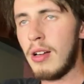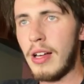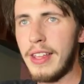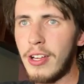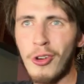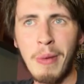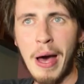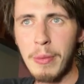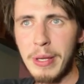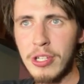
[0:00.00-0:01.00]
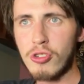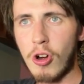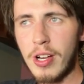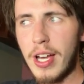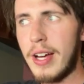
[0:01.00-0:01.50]
I think Umar will be
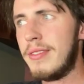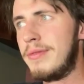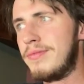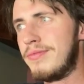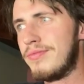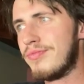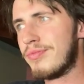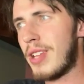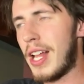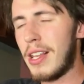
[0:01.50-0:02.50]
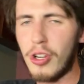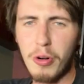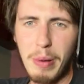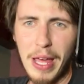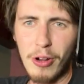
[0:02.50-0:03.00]
stronger and a little
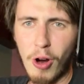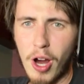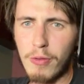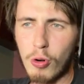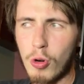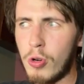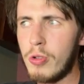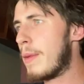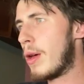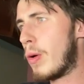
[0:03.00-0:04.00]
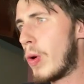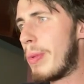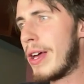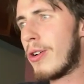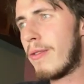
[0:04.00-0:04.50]
better overall. It will
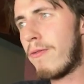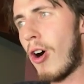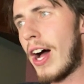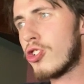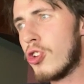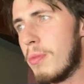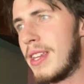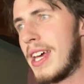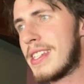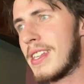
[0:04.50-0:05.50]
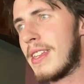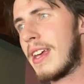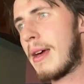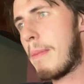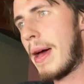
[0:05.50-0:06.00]
be a good fight. Should be
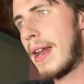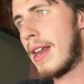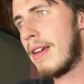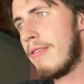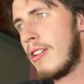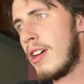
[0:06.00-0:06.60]
decently competitive.